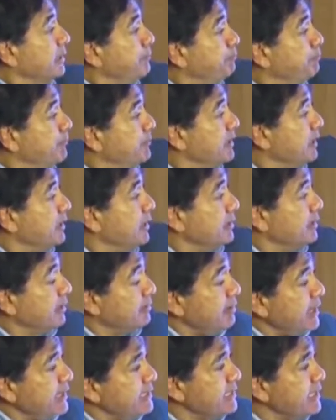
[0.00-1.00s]
The
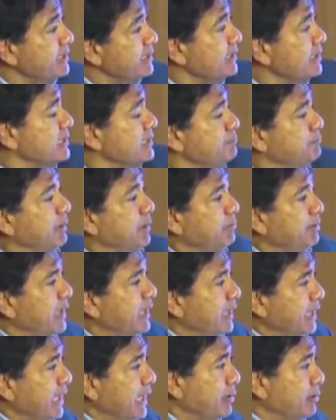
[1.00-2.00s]
green data is public.
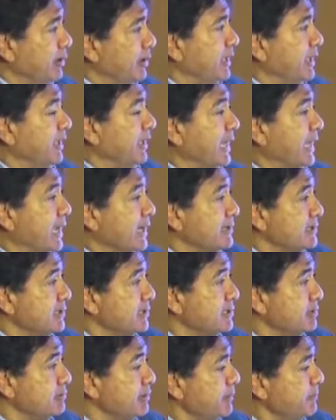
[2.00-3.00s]
Anyone can get access
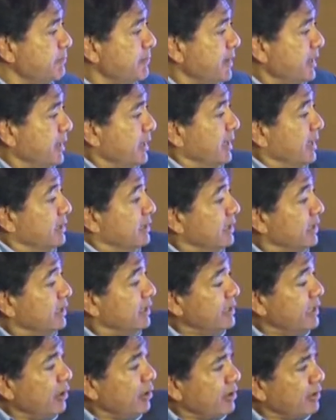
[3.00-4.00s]
to it.
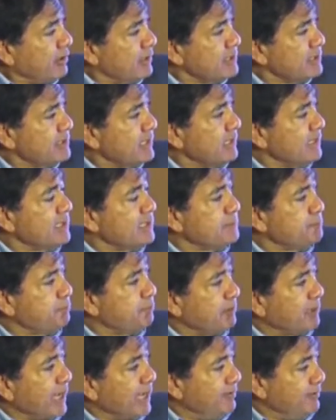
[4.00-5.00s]
The orange data is
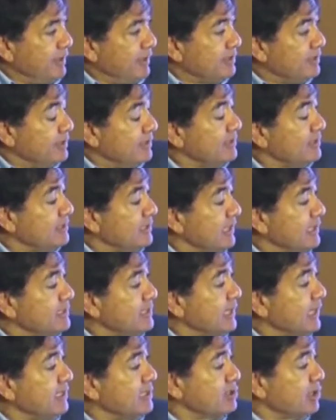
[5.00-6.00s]
private in the sense that
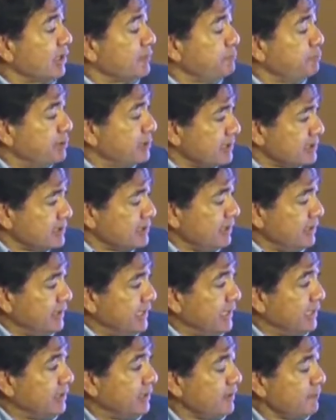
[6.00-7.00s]
it's not personal
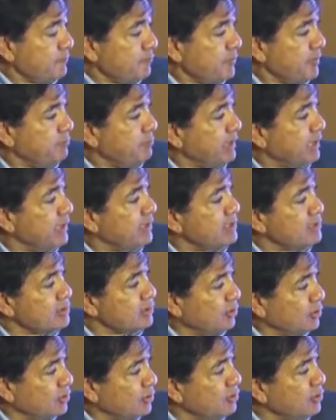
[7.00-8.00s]
data, but it is
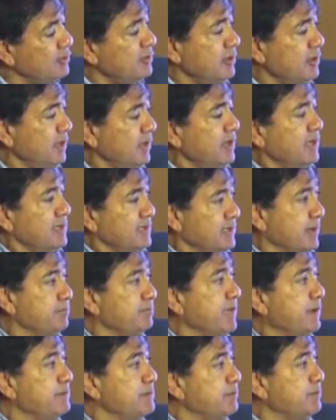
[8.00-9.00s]
owned
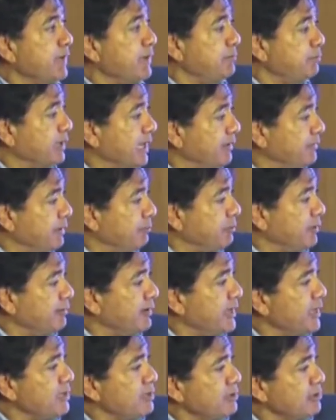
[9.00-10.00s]
sometimes by a private
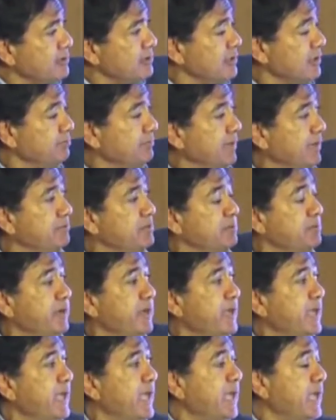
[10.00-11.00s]
provider or sometimes by
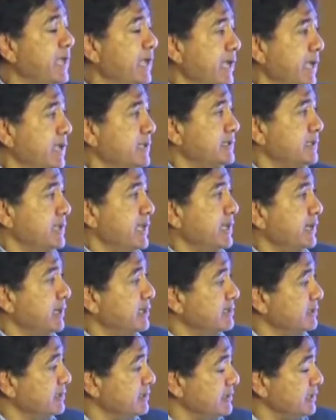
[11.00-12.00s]
a state
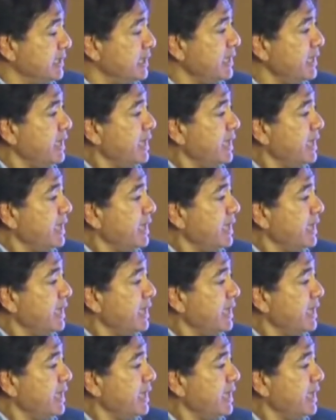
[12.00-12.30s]
agency.